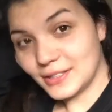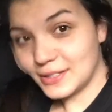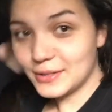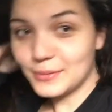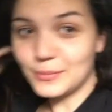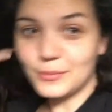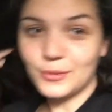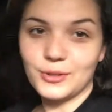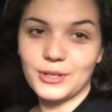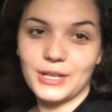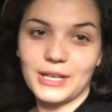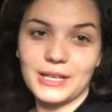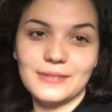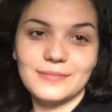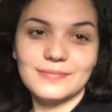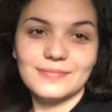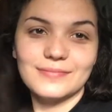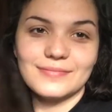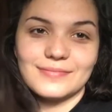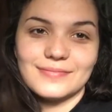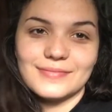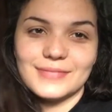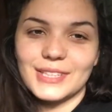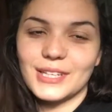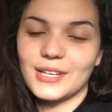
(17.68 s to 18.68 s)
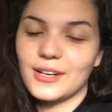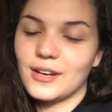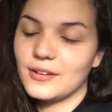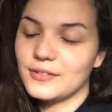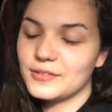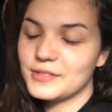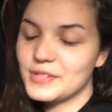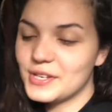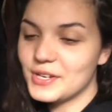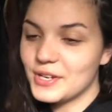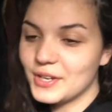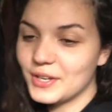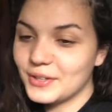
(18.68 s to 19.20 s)
good morning, good
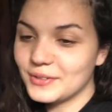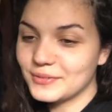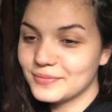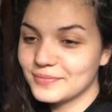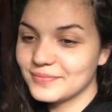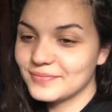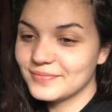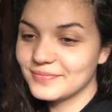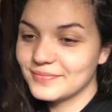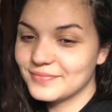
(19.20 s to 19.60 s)
afternoon,